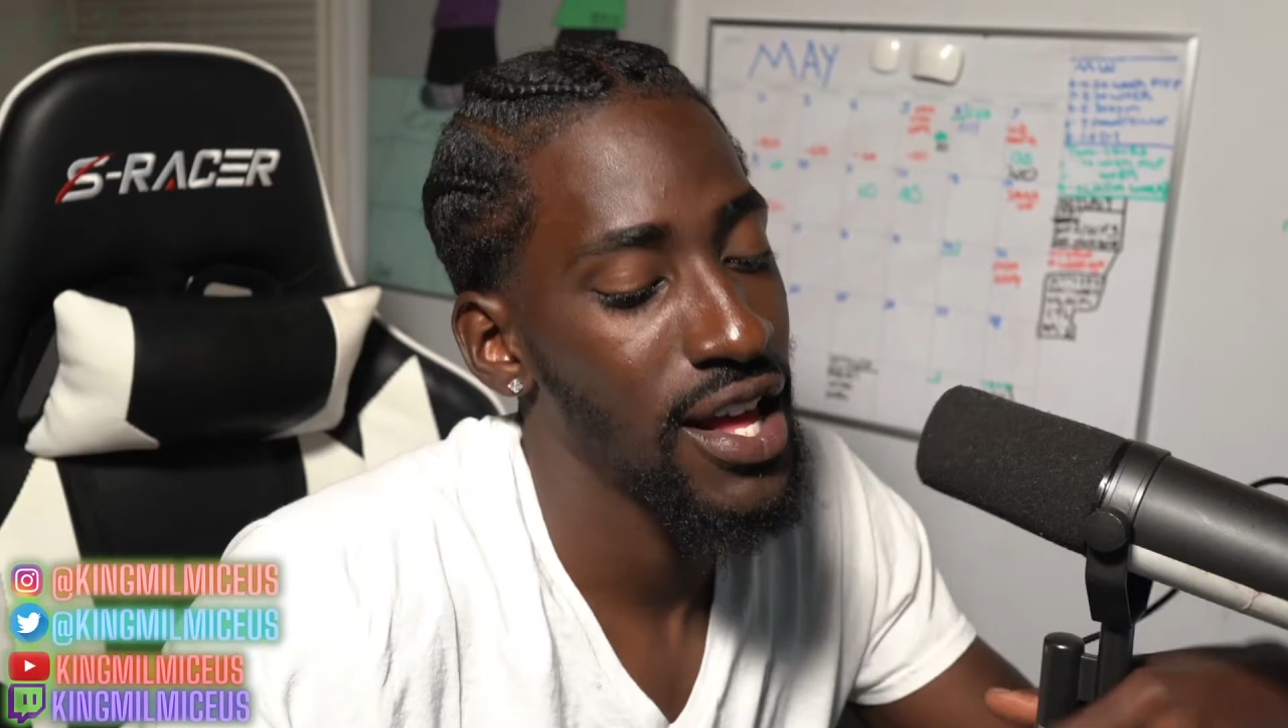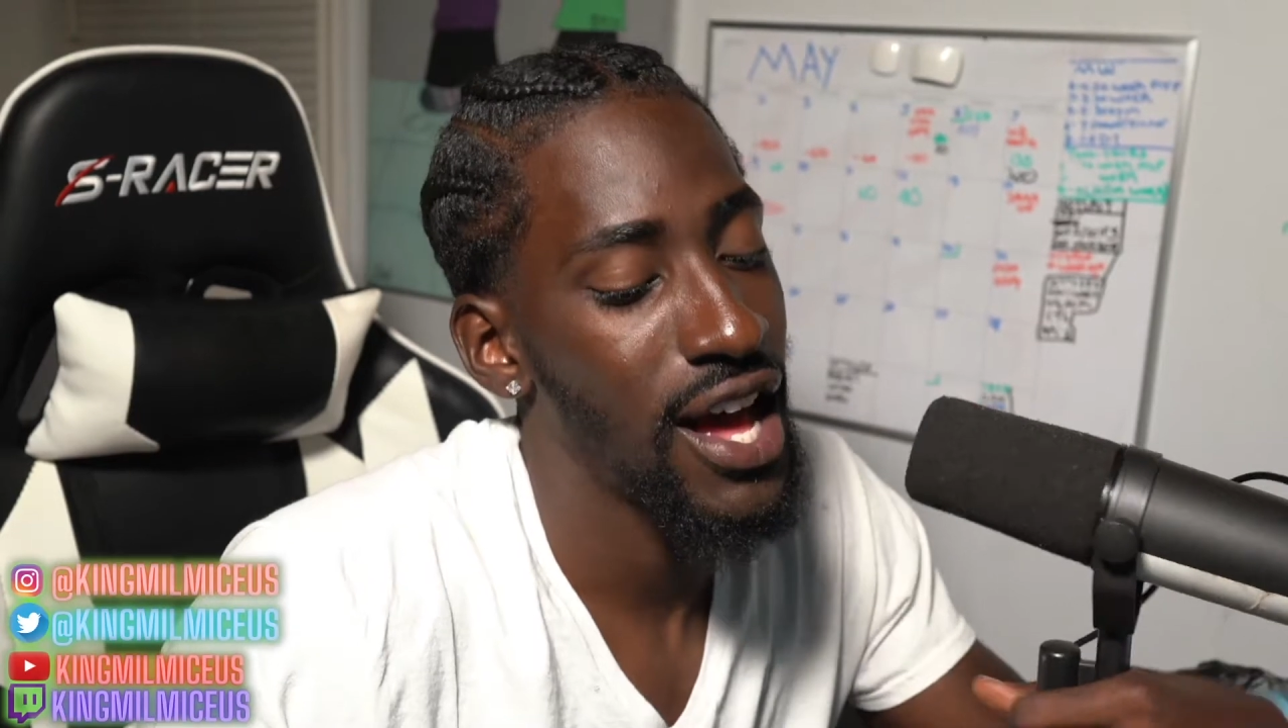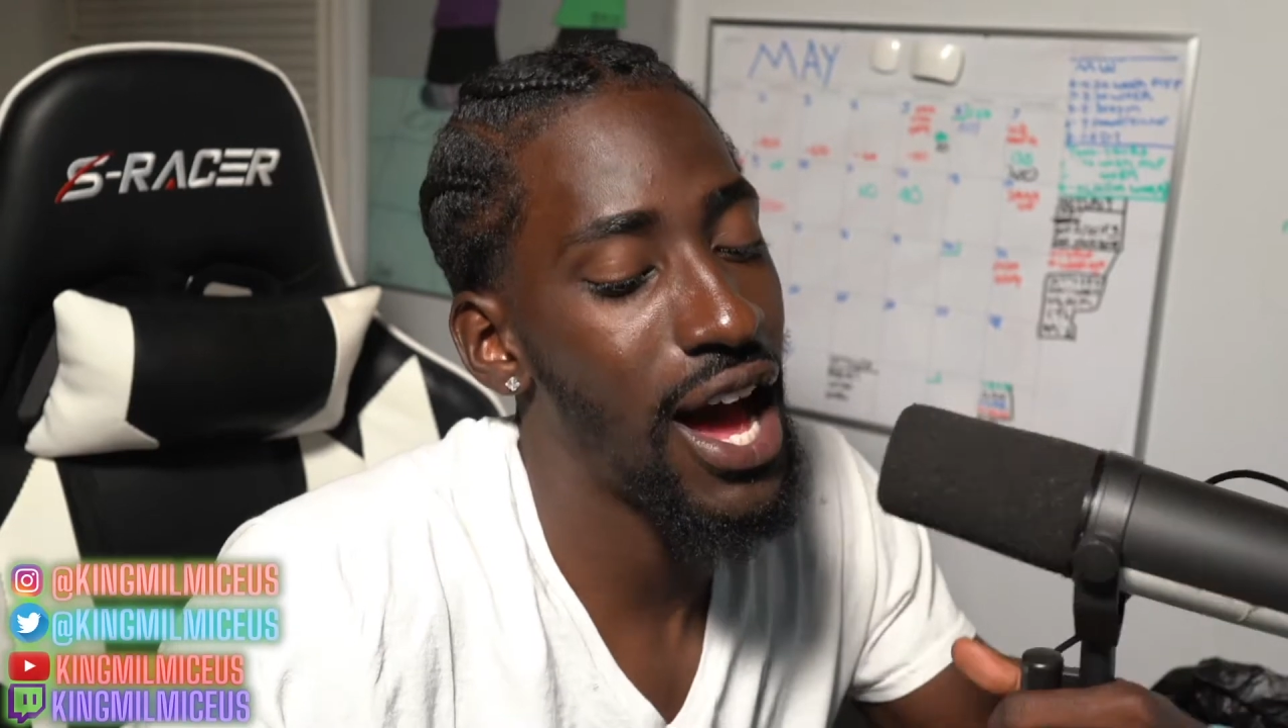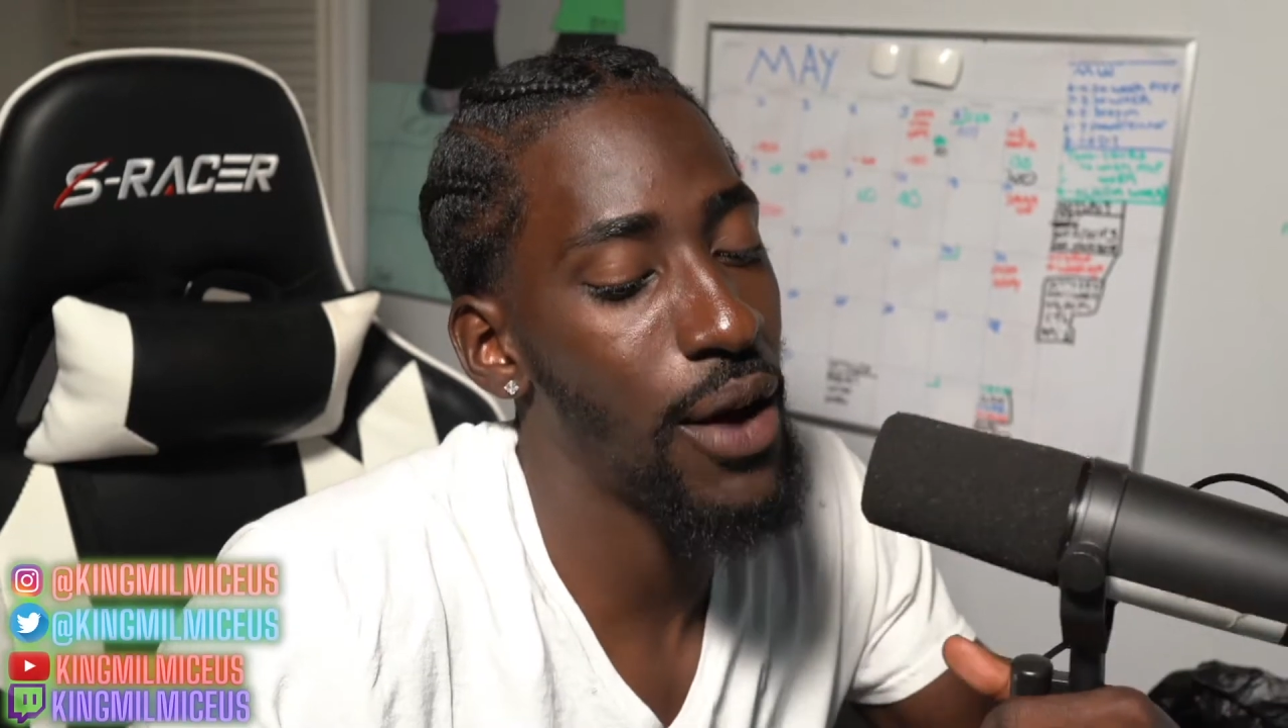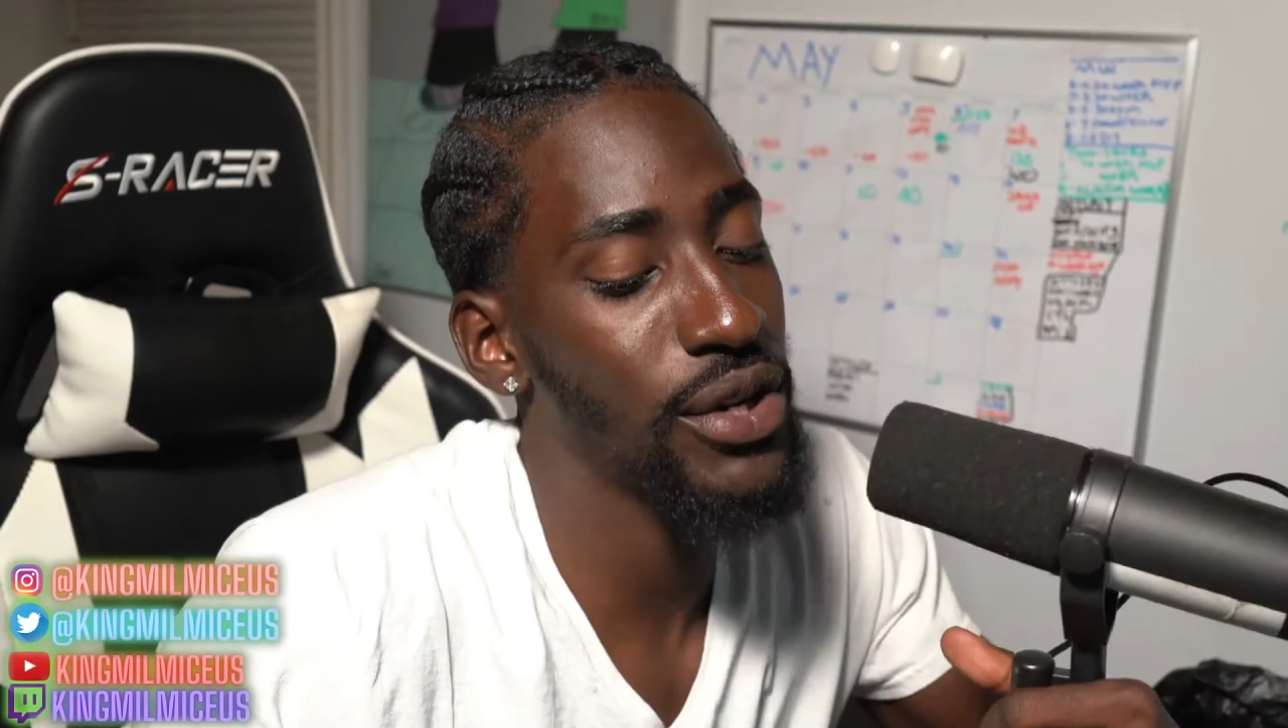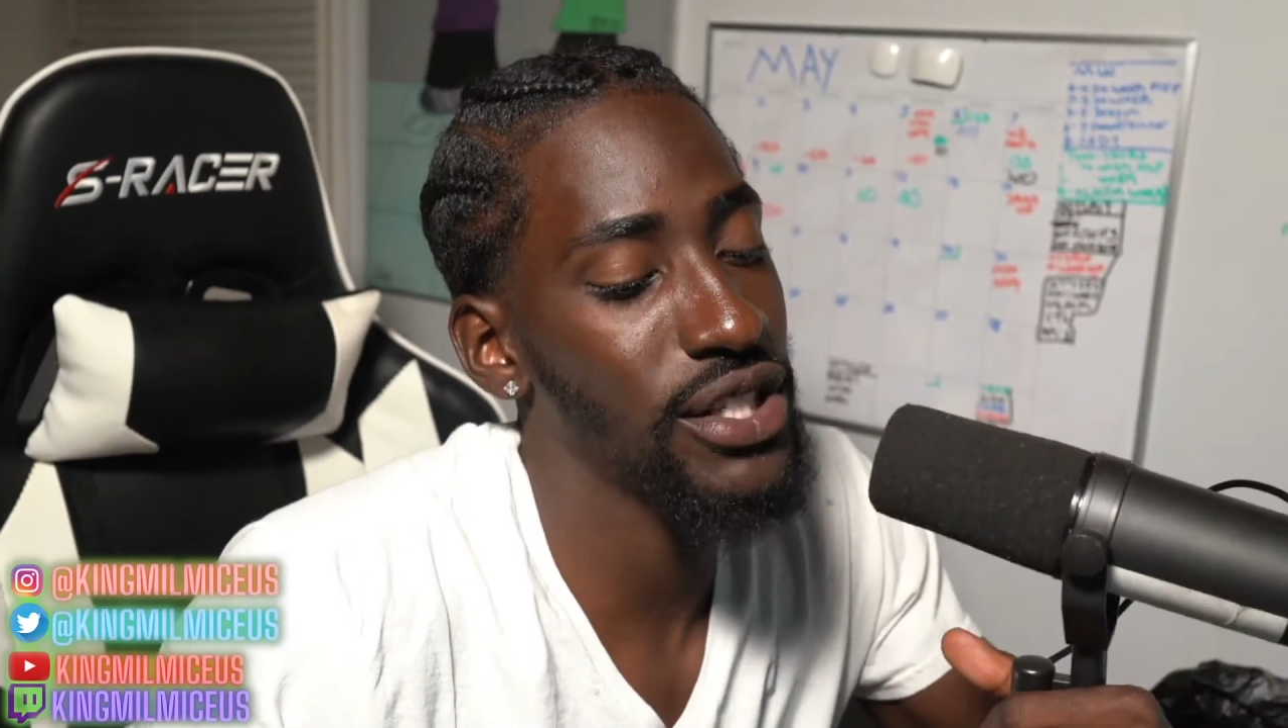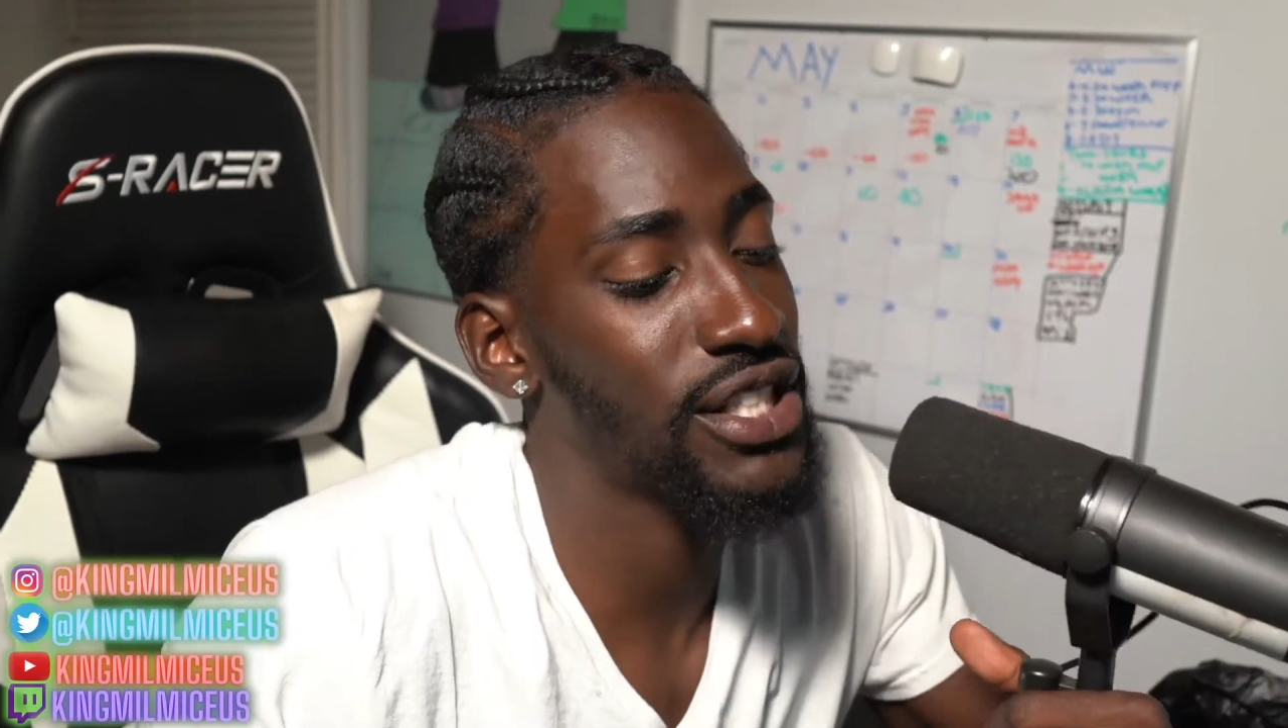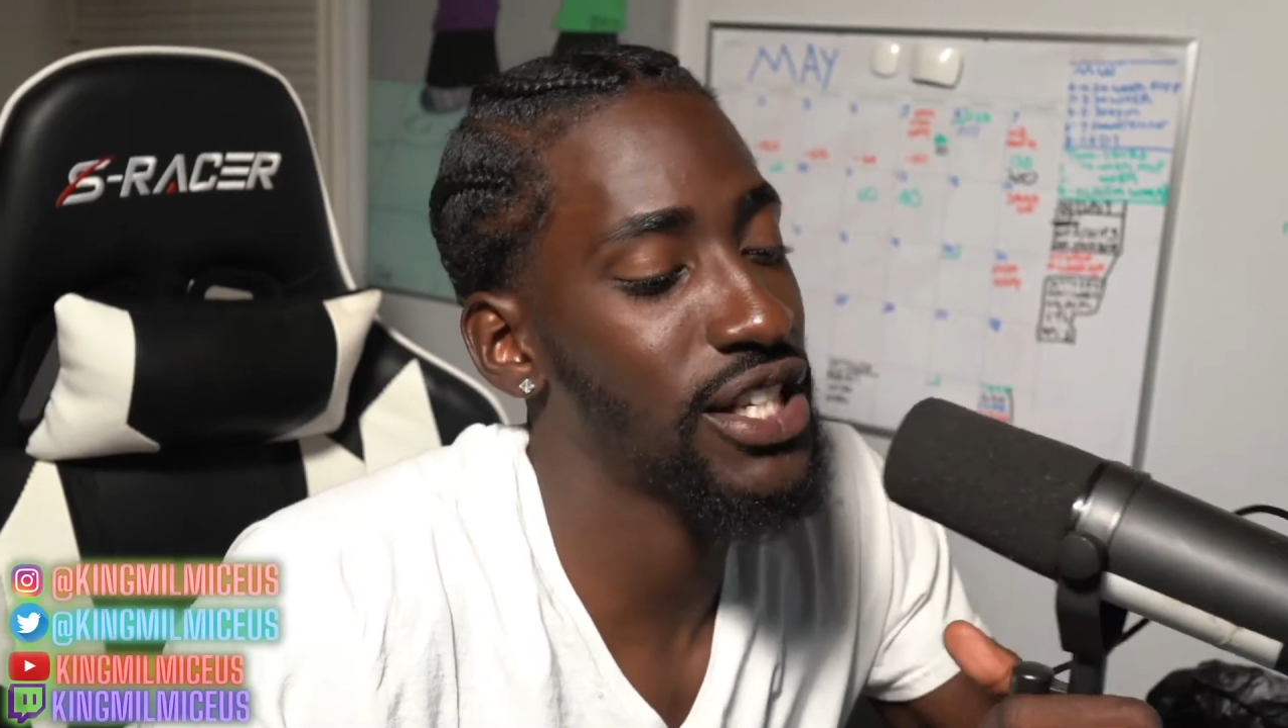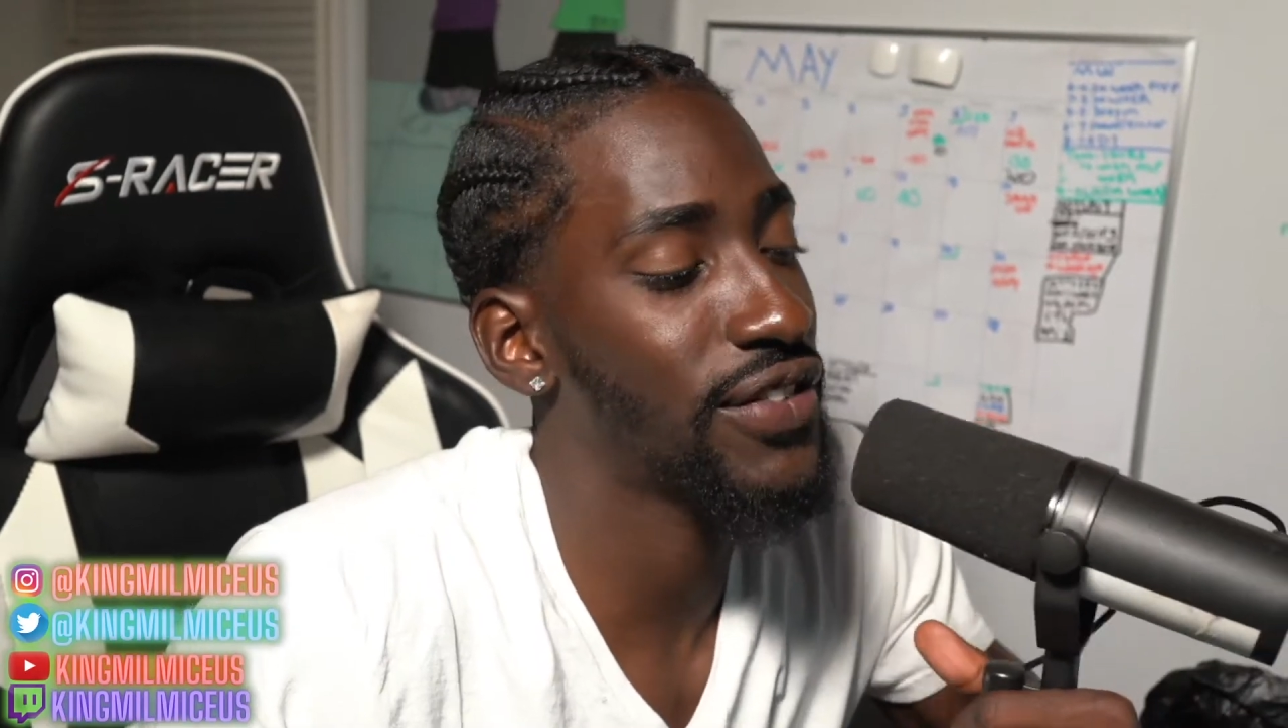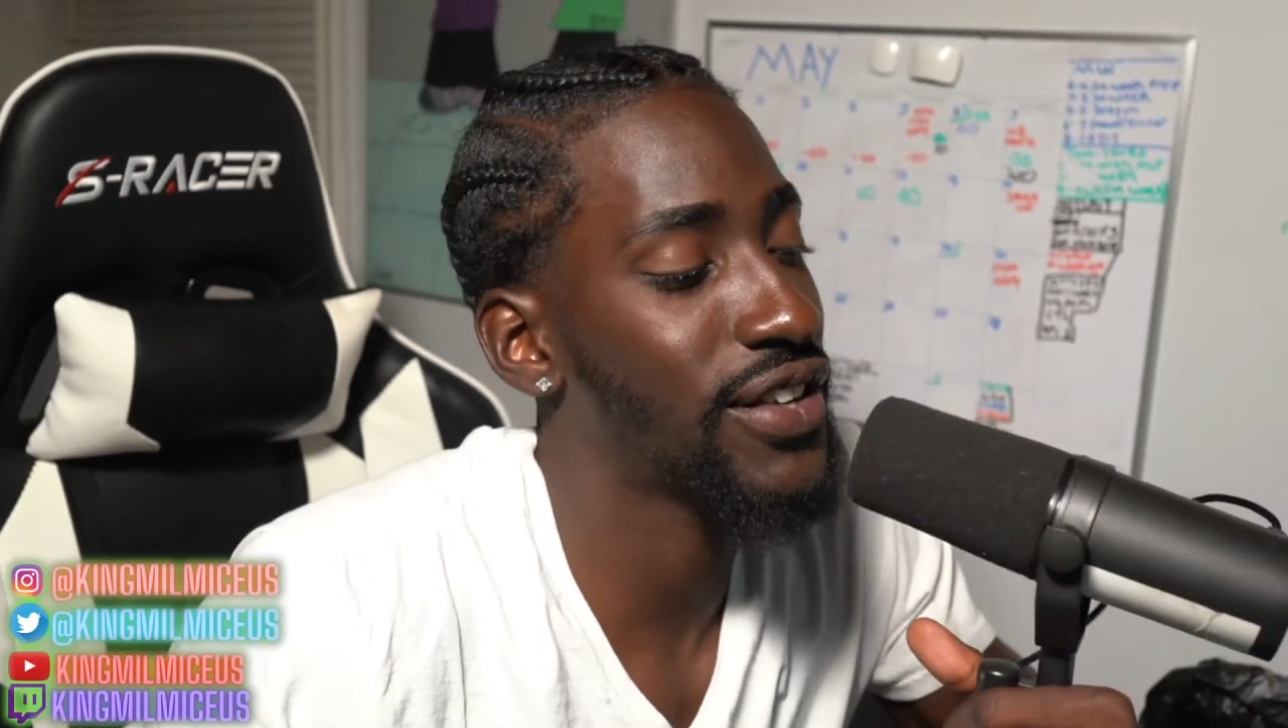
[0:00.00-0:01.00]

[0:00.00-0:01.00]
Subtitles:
I want to see if